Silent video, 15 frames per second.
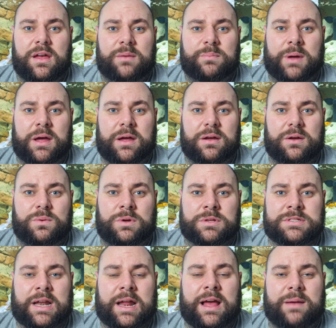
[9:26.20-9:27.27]
But
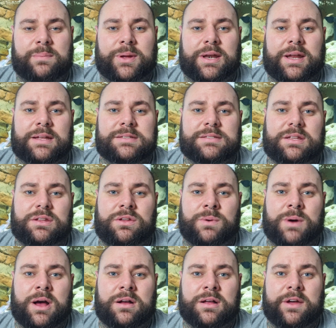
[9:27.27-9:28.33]
what's going to happen is you
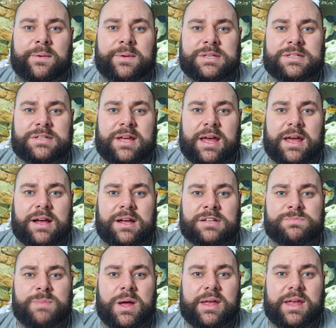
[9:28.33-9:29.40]
are going to get a
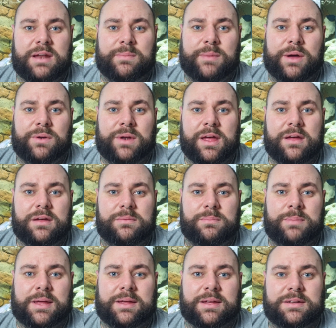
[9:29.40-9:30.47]
spike in ammonia,
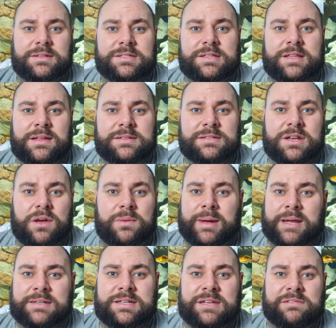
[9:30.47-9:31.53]
because there's no
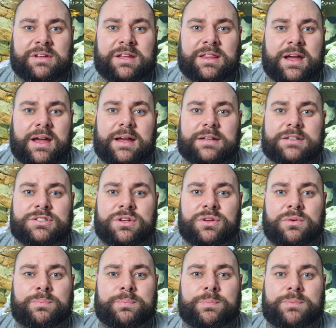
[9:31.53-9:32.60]
bacteria there
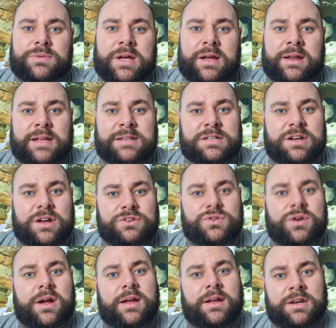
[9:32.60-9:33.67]
to turn it into
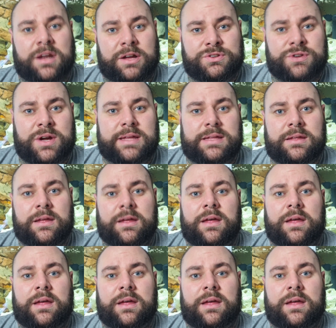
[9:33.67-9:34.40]
nitrite and nitrate.